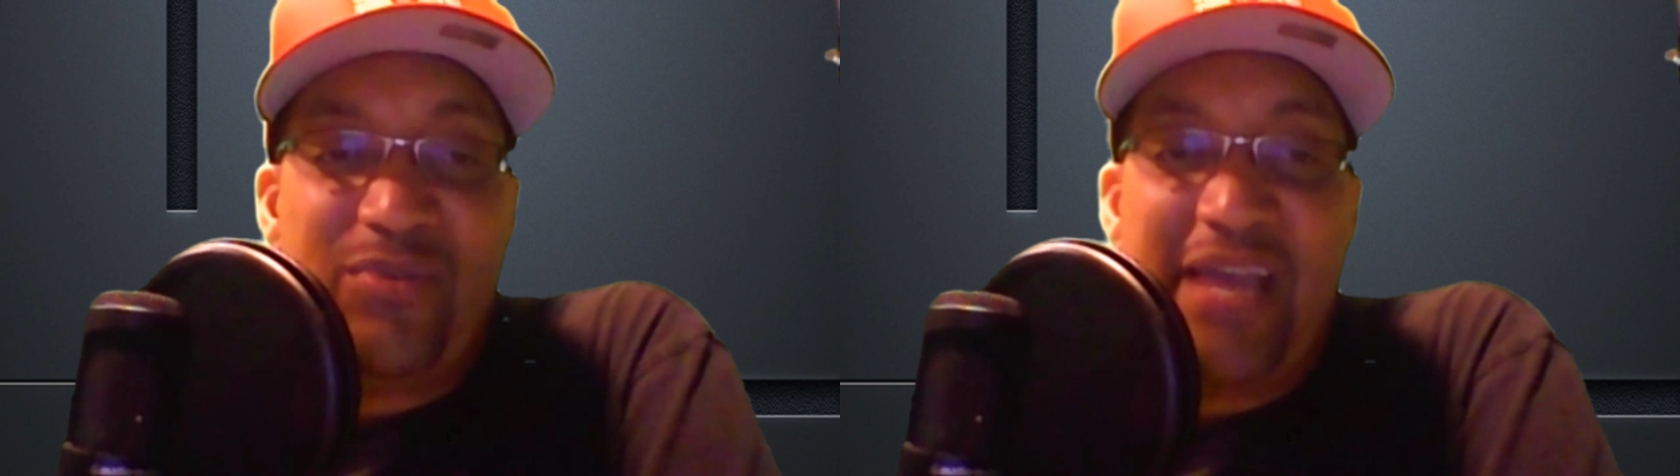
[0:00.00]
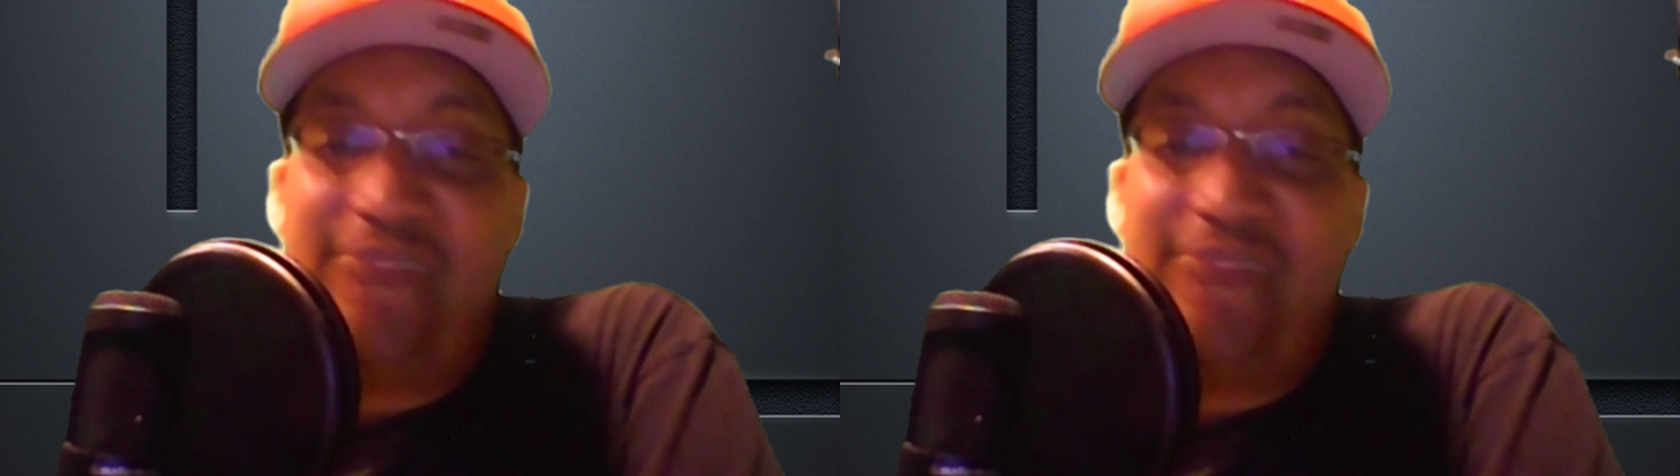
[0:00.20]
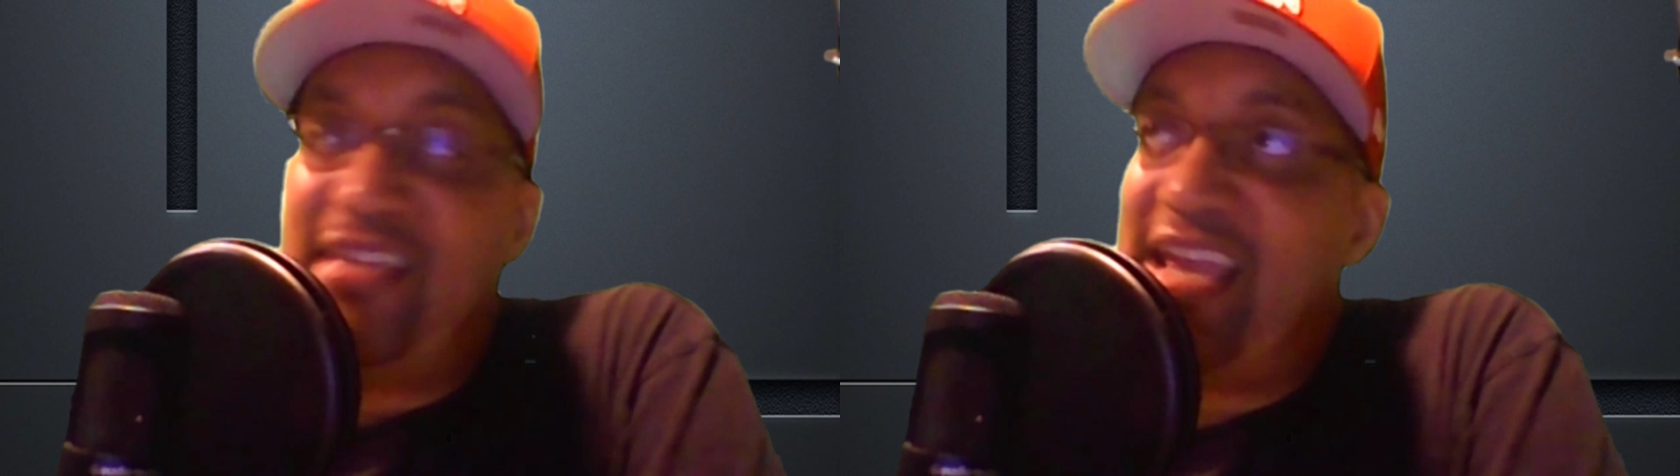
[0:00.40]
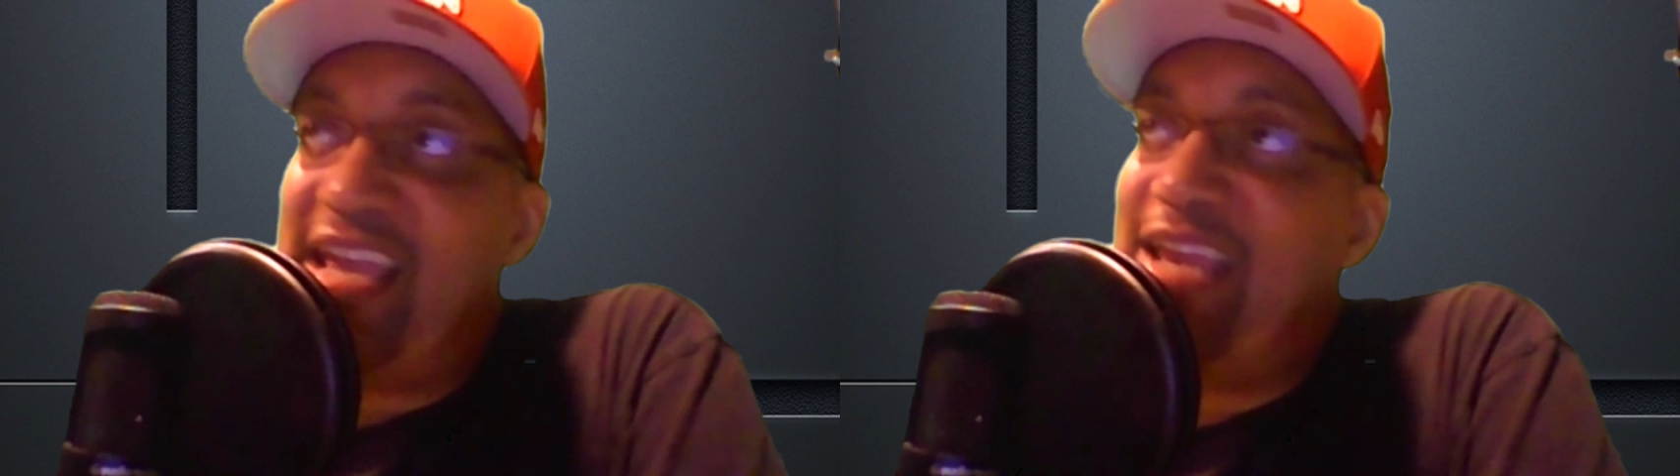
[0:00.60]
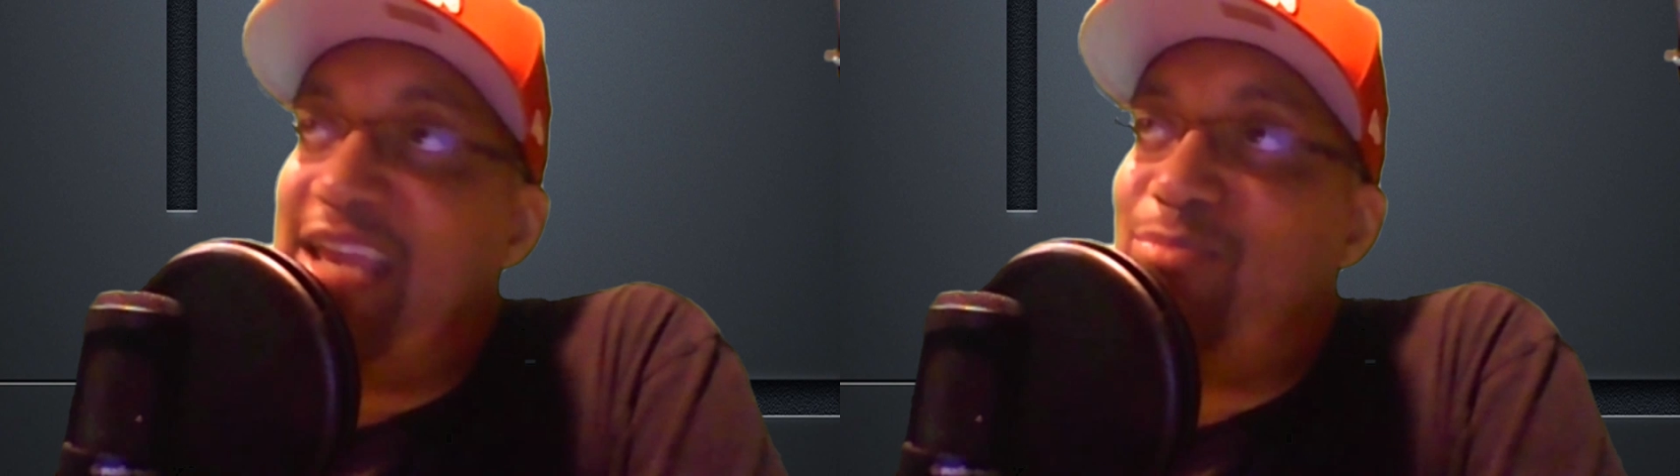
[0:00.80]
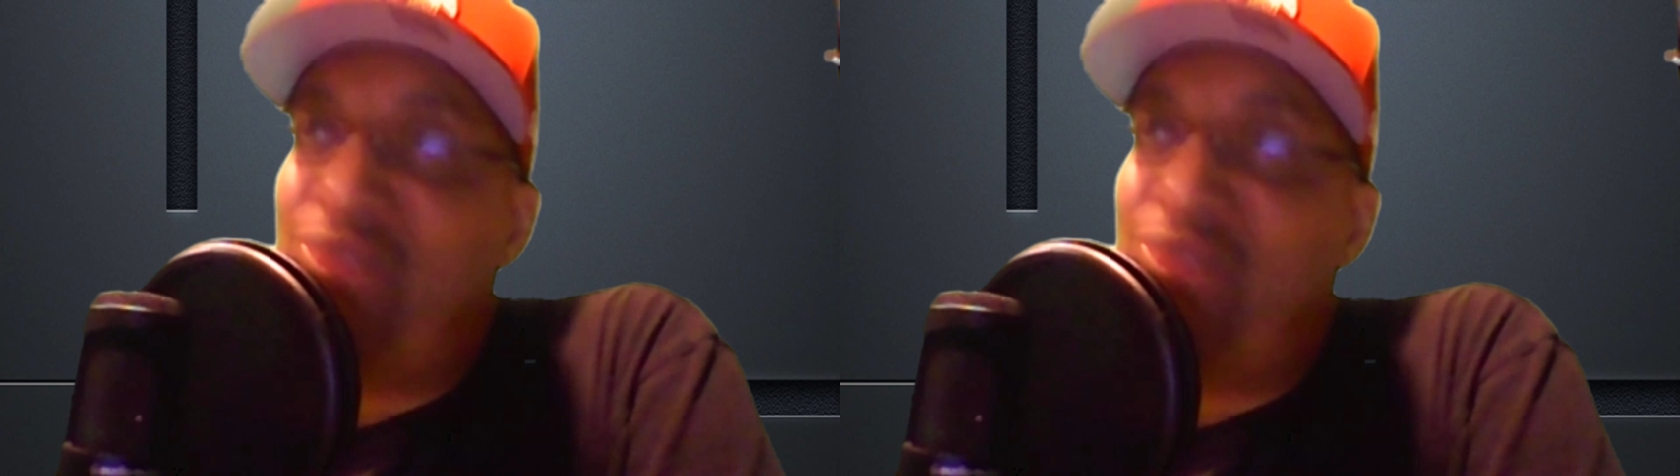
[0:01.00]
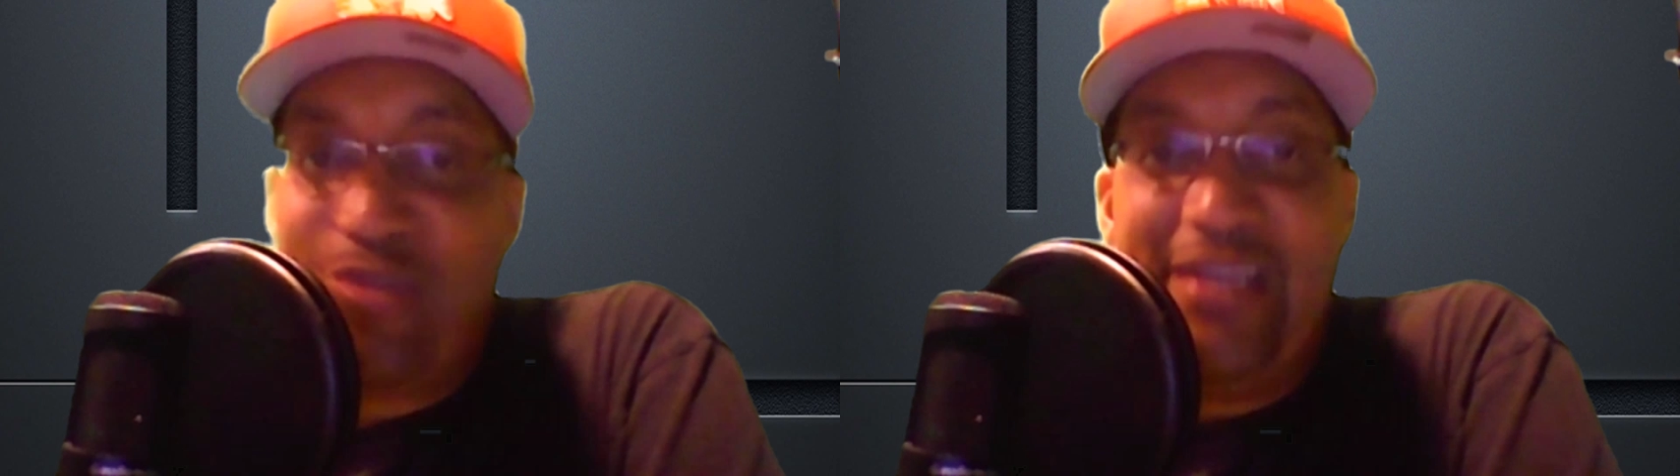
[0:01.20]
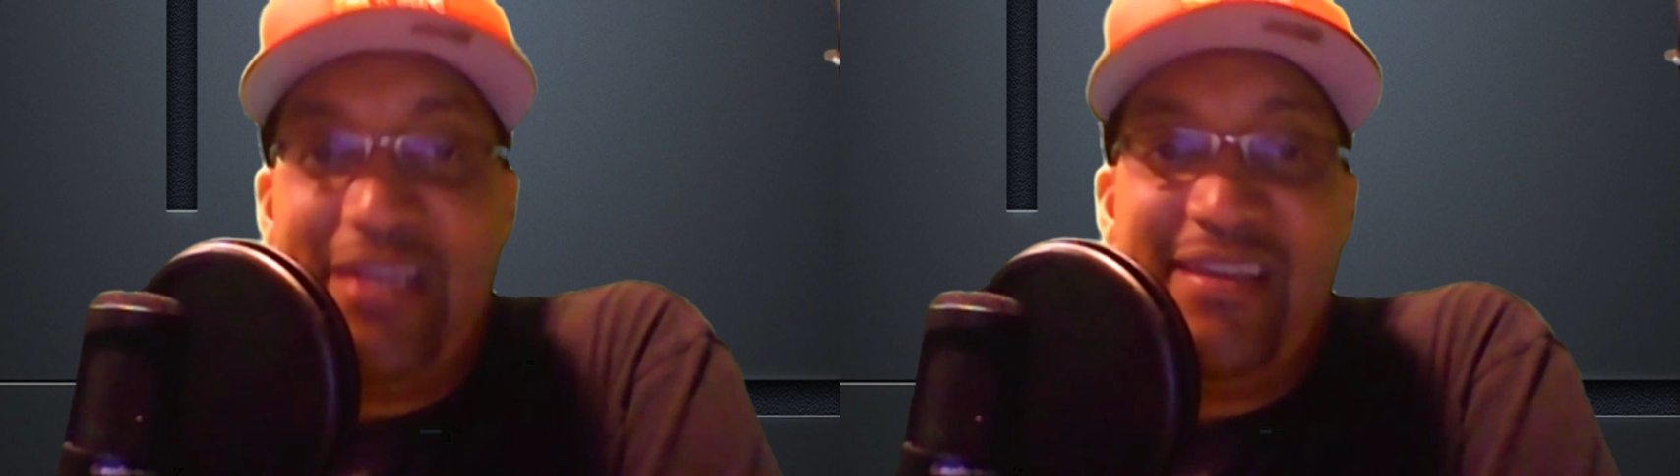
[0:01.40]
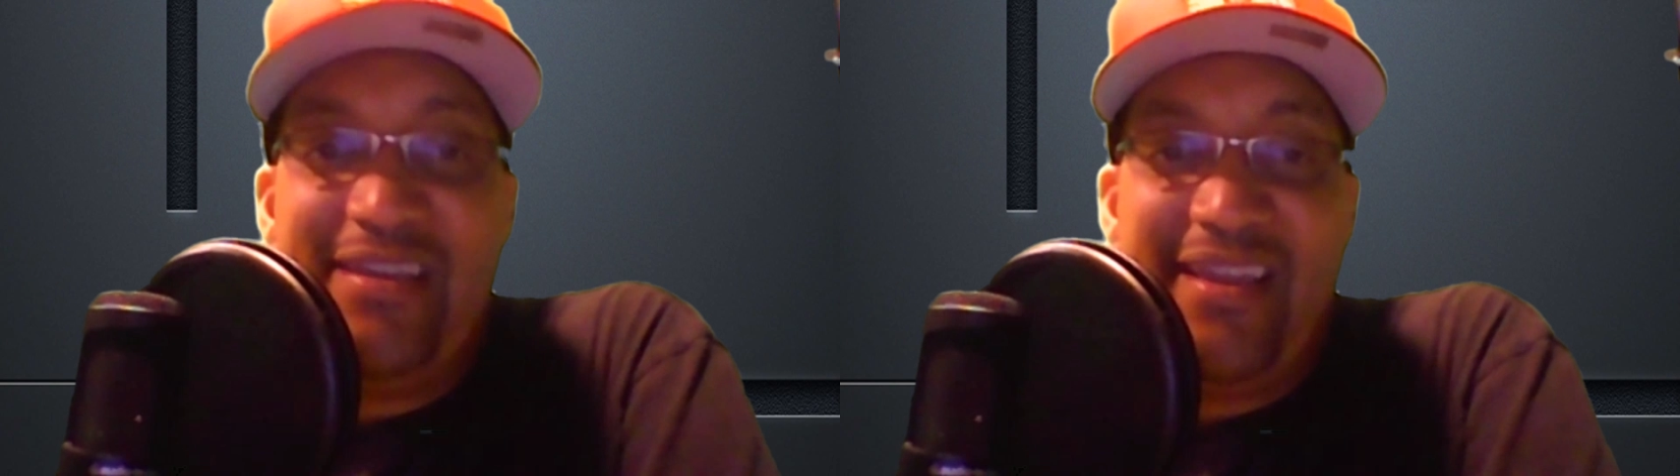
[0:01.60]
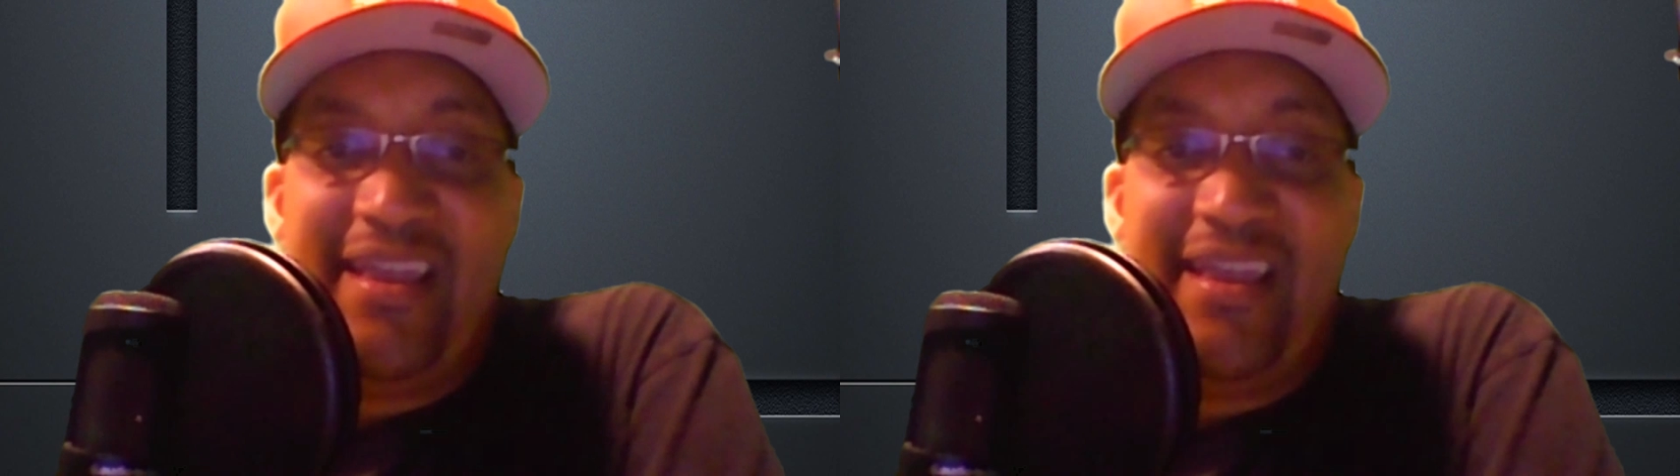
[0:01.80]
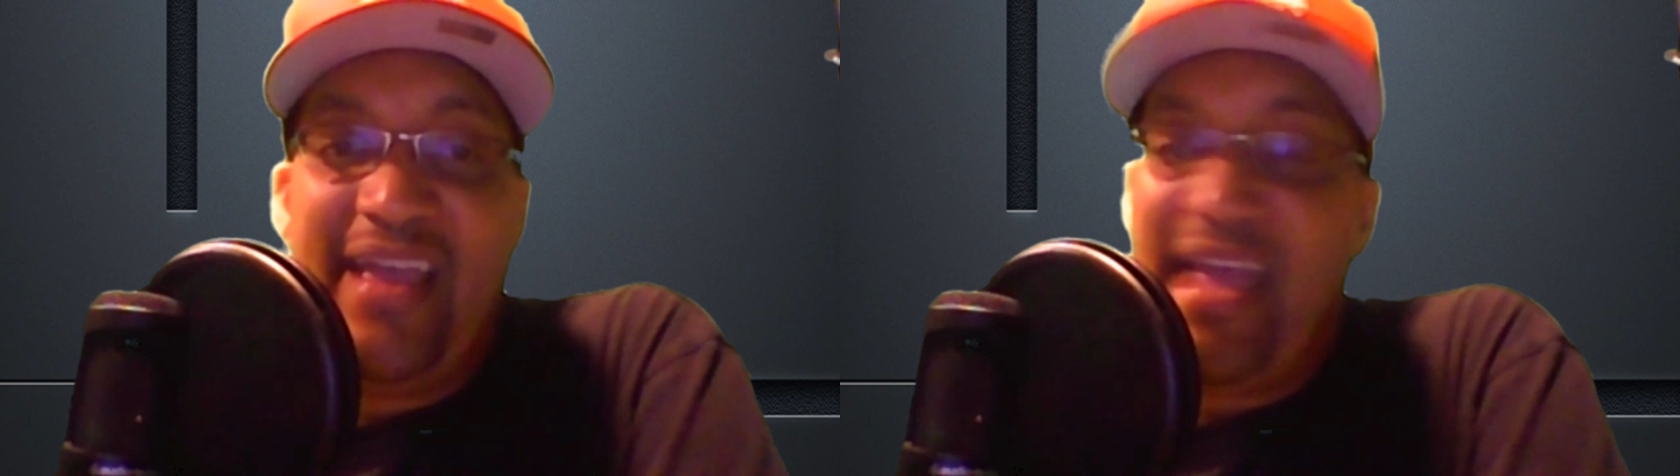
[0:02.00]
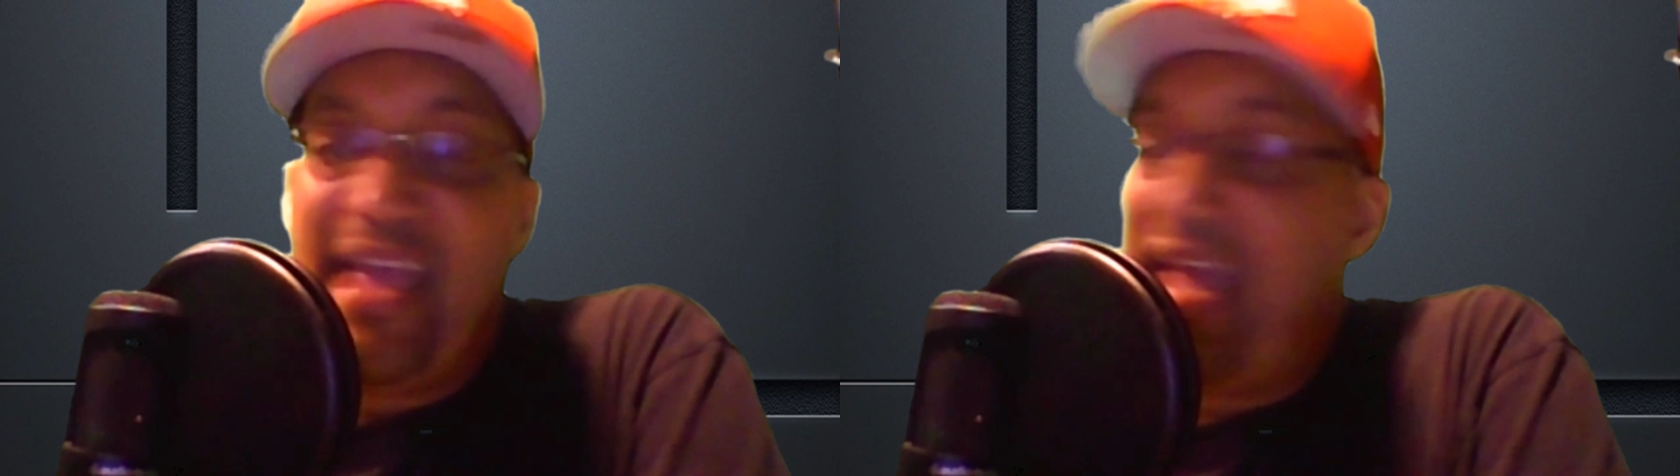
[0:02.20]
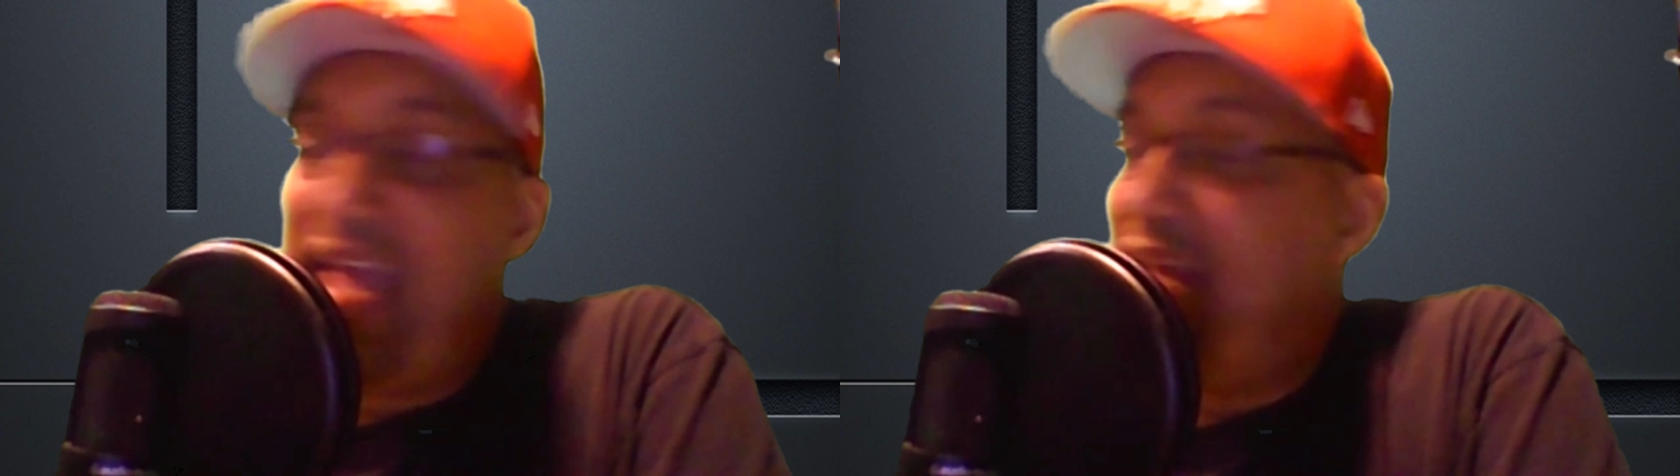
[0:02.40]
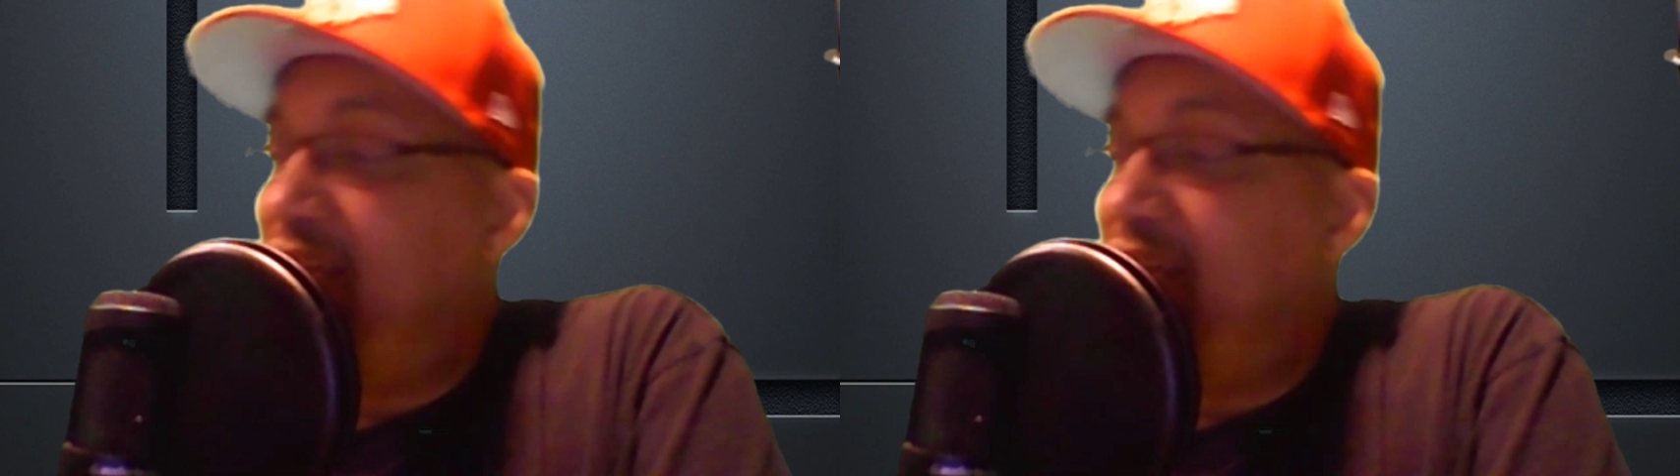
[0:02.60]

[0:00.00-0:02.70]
after game three. And uh,